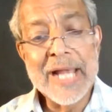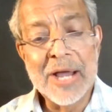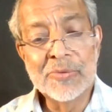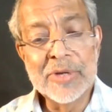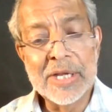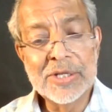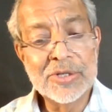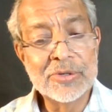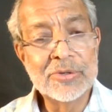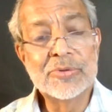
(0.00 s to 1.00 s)
it down
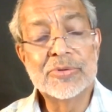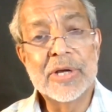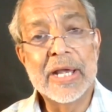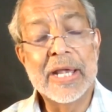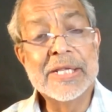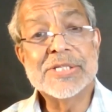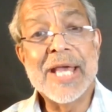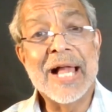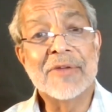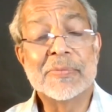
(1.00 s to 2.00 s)
into
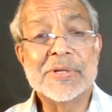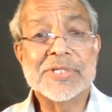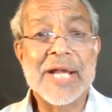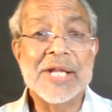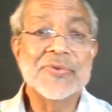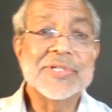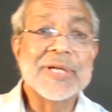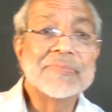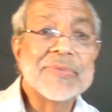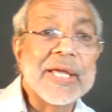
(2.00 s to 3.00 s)
each alphabet stands for
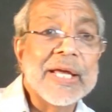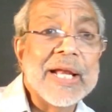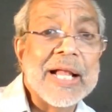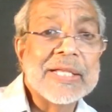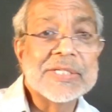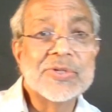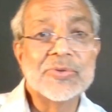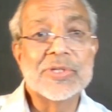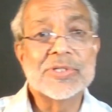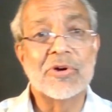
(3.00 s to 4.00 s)
something, and I'll just
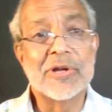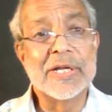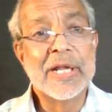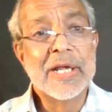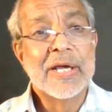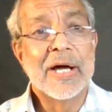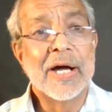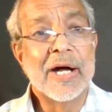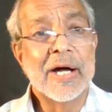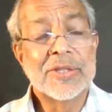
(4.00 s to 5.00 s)
do this all in
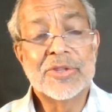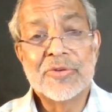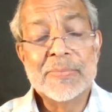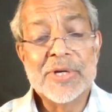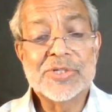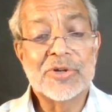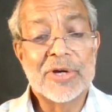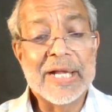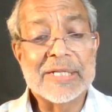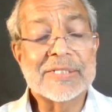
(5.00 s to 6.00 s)
uh, three minutes
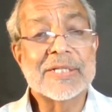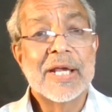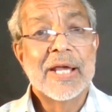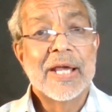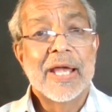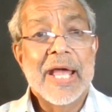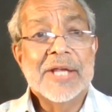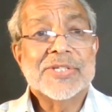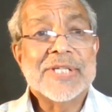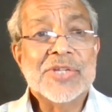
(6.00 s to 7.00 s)
or less.
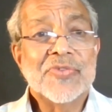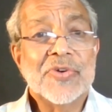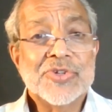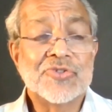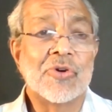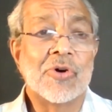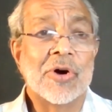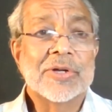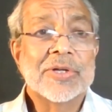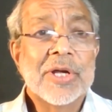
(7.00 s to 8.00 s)
S stands for
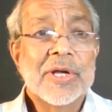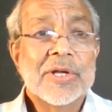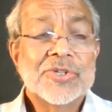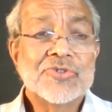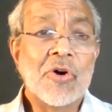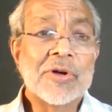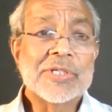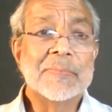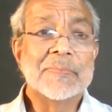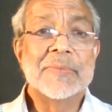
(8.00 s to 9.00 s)
strong.
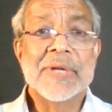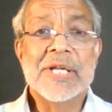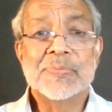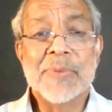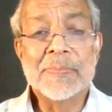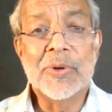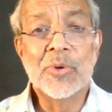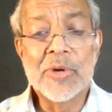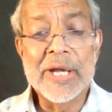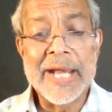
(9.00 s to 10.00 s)
Strong simply means
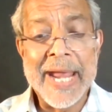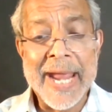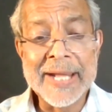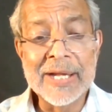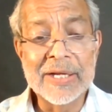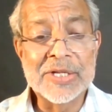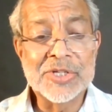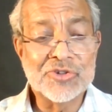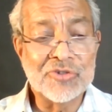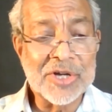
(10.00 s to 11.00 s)
people who can handle
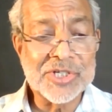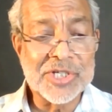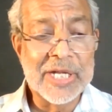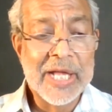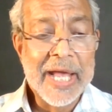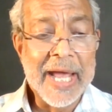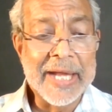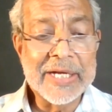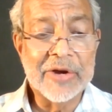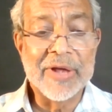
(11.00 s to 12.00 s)
instruction
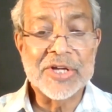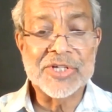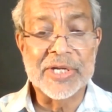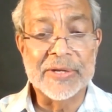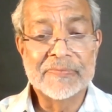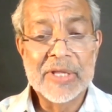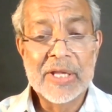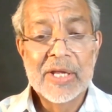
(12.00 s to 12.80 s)
and correction,